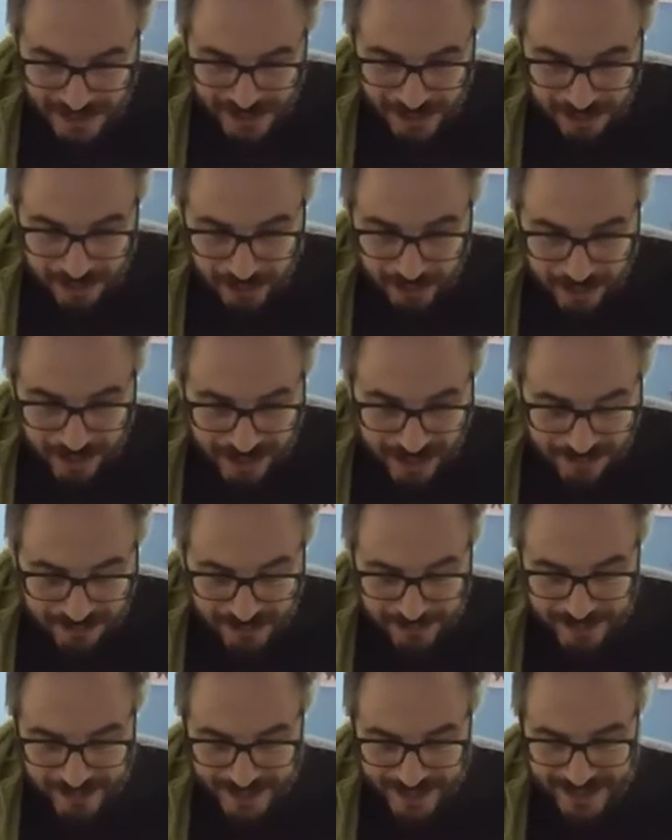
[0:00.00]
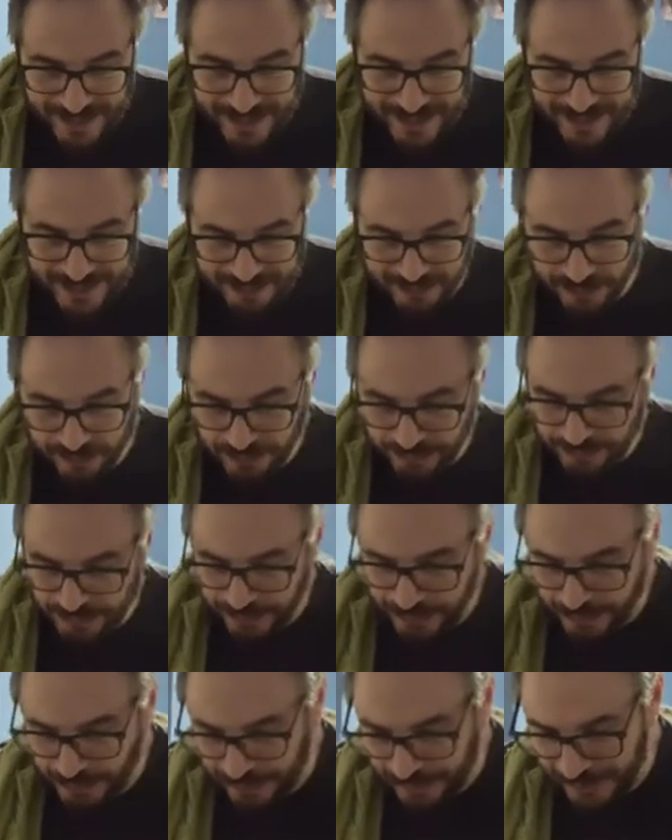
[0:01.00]
Well, right off the bat, I do see
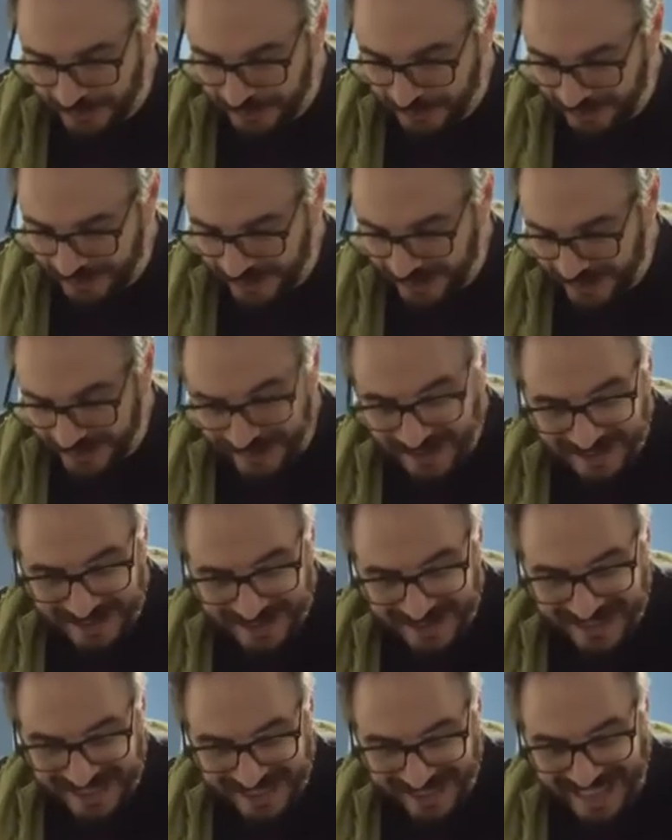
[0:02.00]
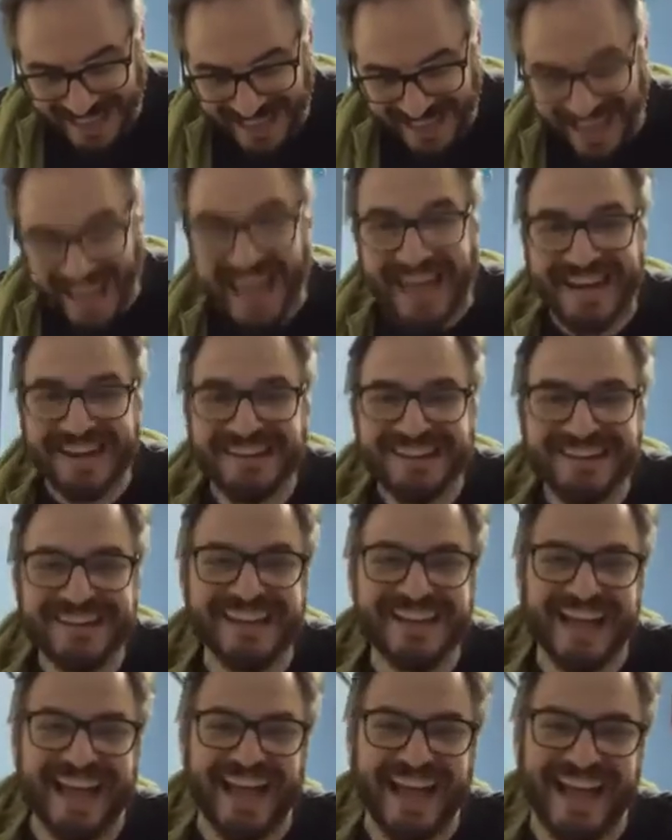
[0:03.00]
two things that I added.
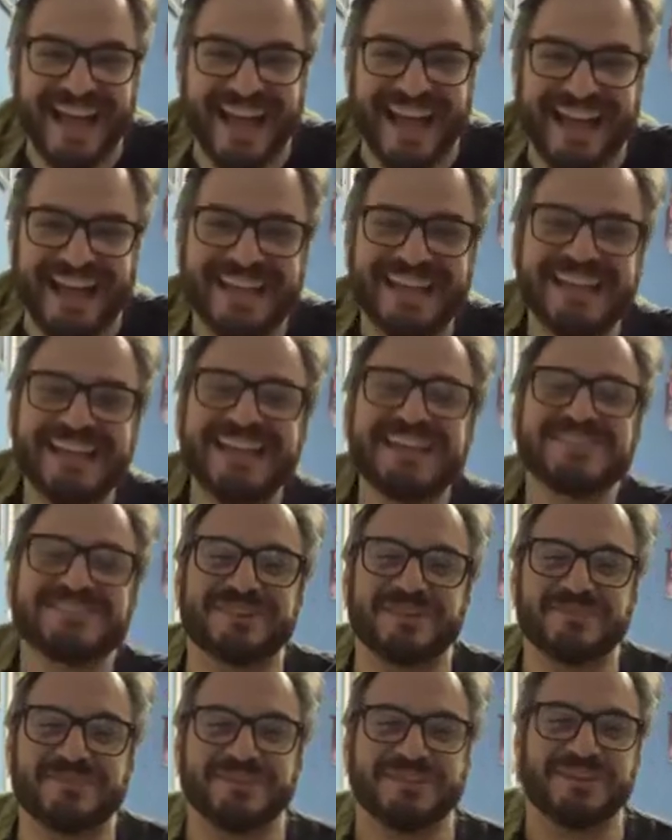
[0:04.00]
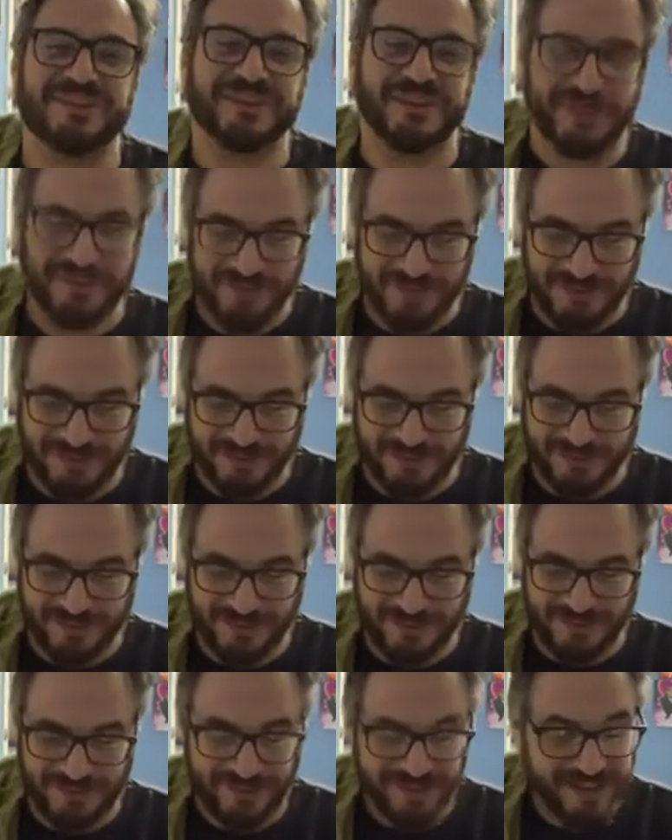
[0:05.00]
So I'm just going to go with those
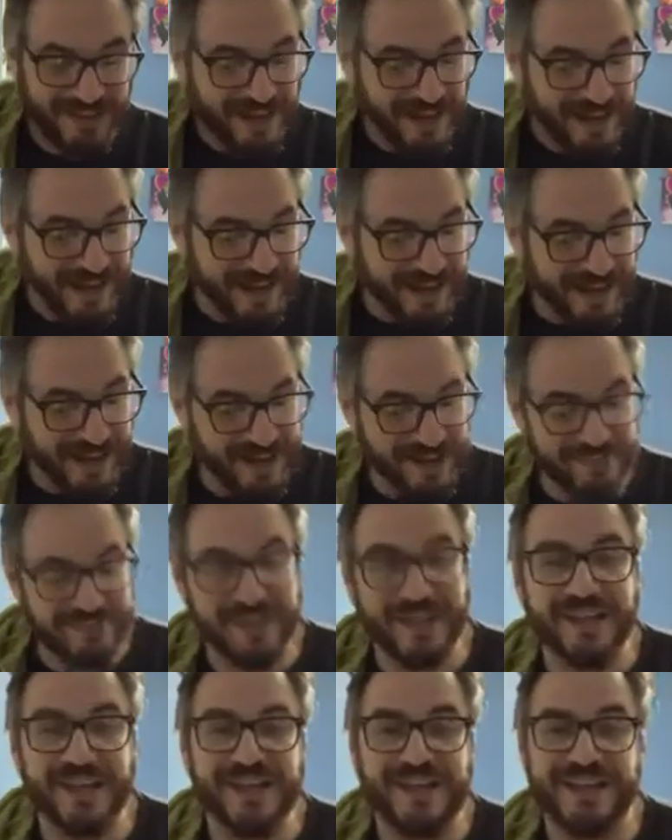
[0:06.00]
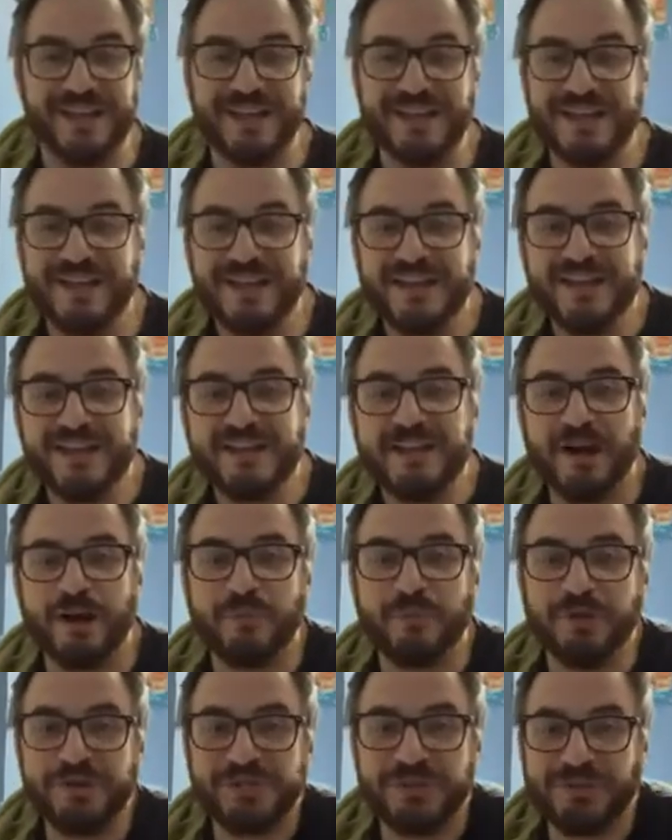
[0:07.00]
first. I have a
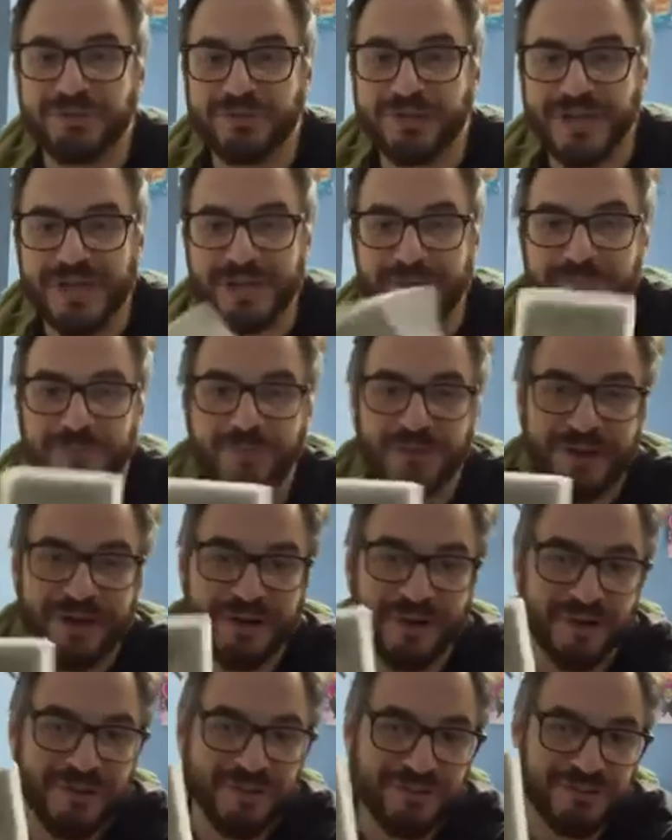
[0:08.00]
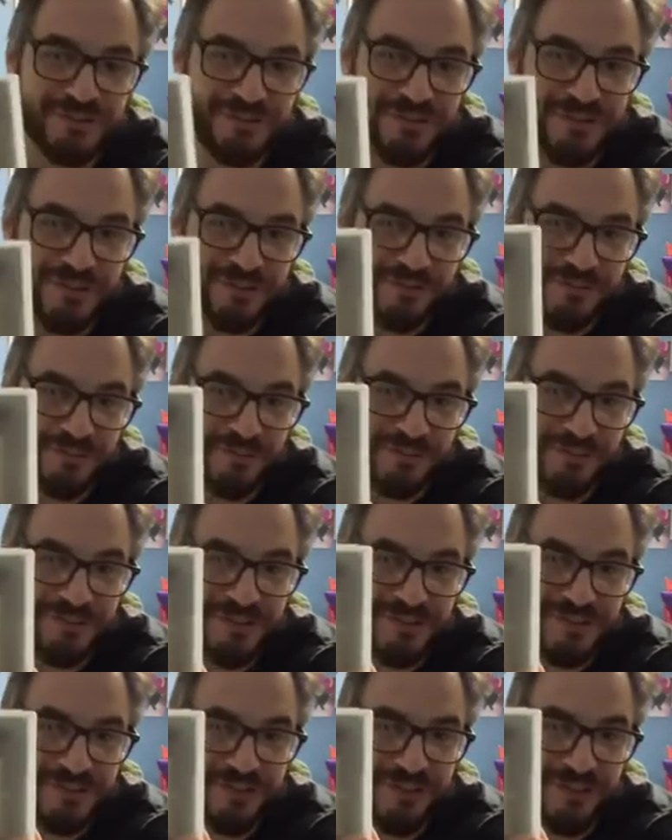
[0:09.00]
original Game Boy cartridge here for
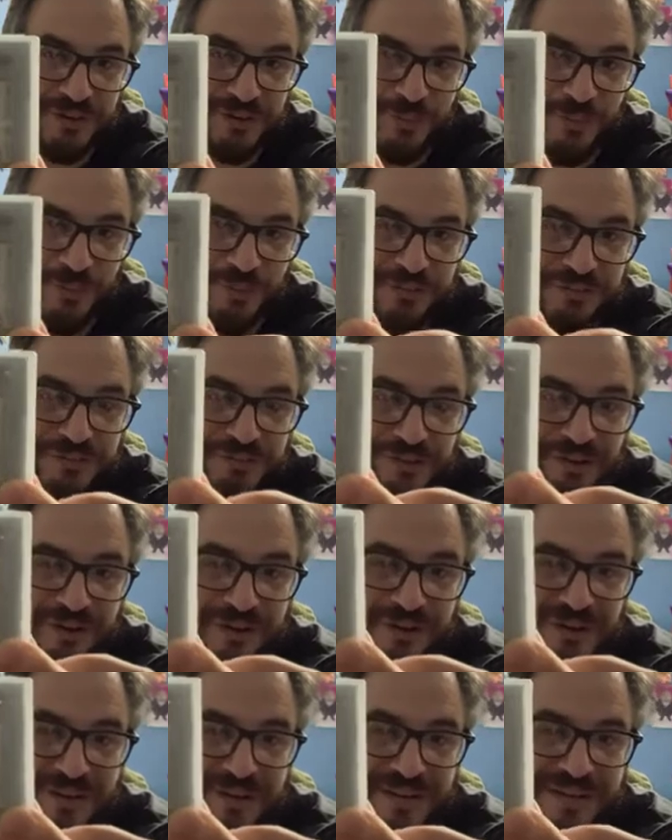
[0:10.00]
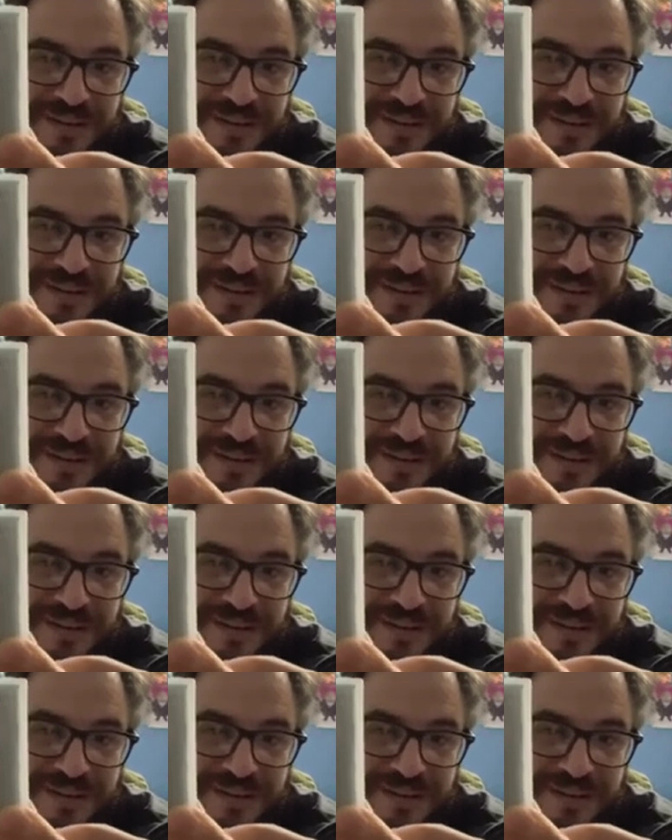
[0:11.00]
Fist of the North Star,